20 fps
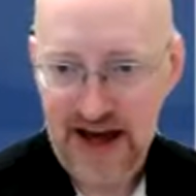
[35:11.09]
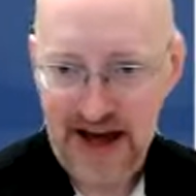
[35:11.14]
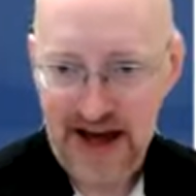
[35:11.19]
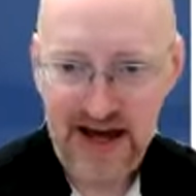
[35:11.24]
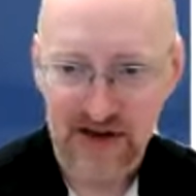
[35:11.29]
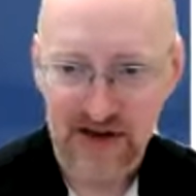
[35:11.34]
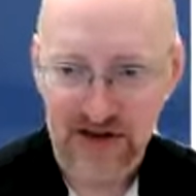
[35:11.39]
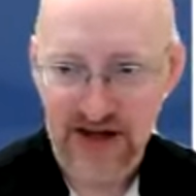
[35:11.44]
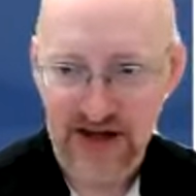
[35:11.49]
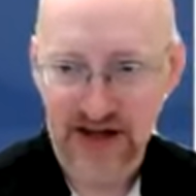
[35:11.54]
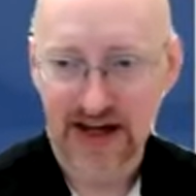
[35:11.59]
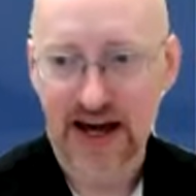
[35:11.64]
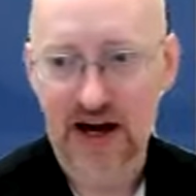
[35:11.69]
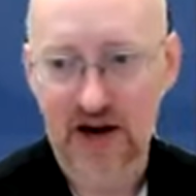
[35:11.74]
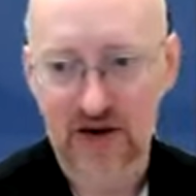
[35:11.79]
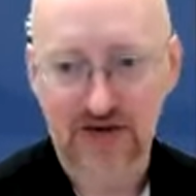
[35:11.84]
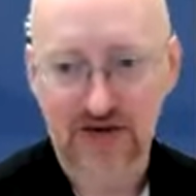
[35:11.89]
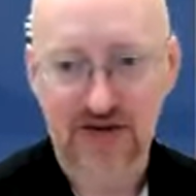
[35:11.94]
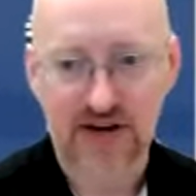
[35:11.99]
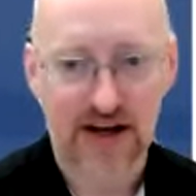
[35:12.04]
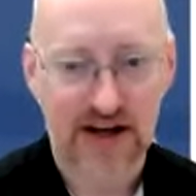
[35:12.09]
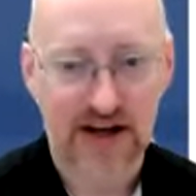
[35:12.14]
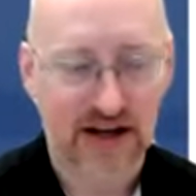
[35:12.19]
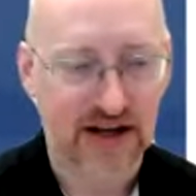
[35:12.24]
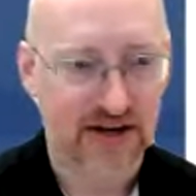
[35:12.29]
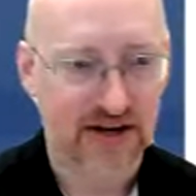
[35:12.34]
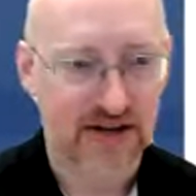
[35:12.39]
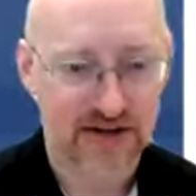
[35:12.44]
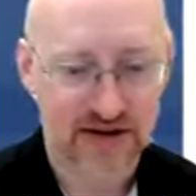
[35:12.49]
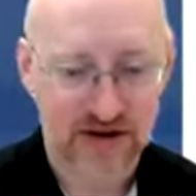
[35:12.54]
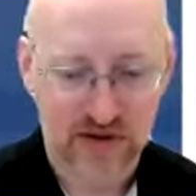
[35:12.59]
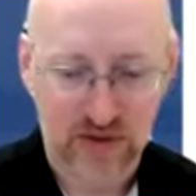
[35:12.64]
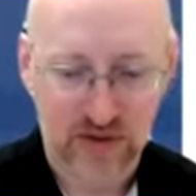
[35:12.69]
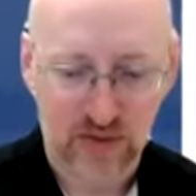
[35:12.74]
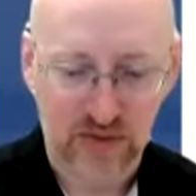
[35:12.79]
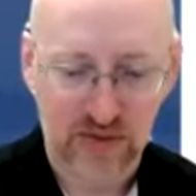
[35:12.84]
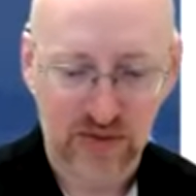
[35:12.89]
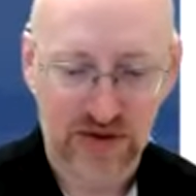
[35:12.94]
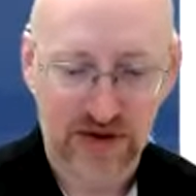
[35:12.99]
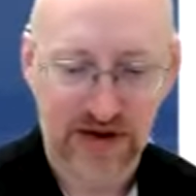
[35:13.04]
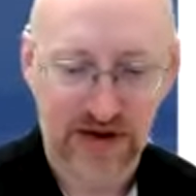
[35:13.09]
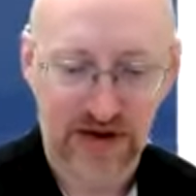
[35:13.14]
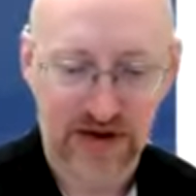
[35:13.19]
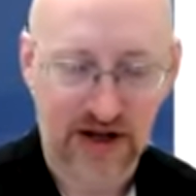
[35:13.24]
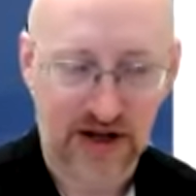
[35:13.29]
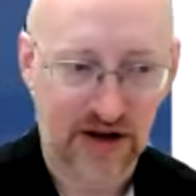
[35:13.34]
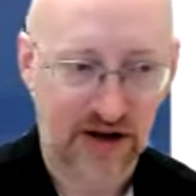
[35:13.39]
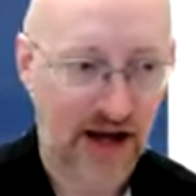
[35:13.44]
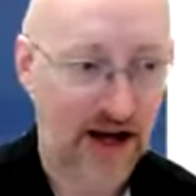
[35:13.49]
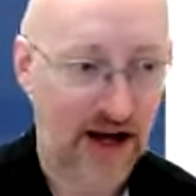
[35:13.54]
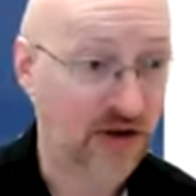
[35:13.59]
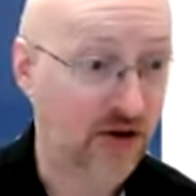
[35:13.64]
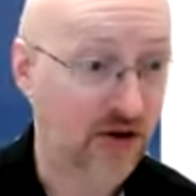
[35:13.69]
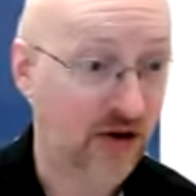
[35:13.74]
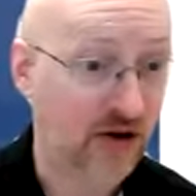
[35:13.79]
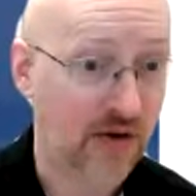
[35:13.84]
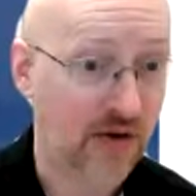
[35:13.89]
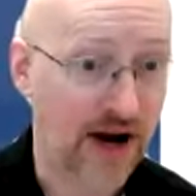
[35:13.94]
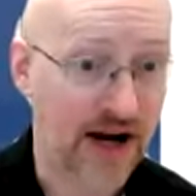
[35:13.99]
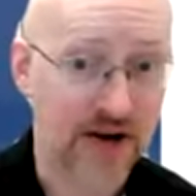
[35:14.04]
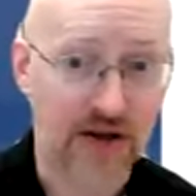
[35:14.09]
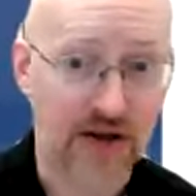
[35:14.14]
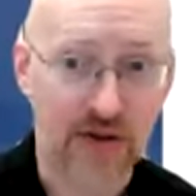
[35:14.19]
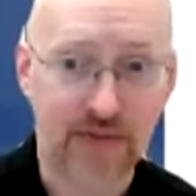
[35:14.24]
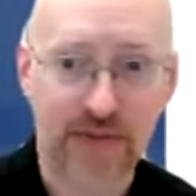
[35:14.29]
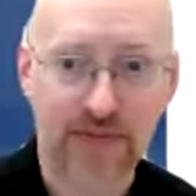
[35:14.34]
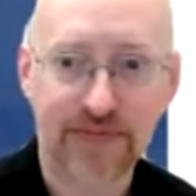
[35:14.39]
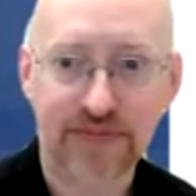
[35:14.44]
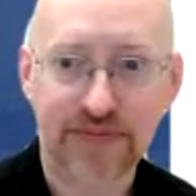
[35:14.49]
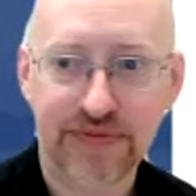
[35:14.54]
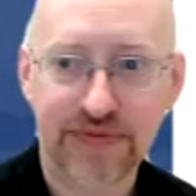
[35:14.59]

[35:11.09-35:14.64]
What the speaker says: and link out to allow you to correct them.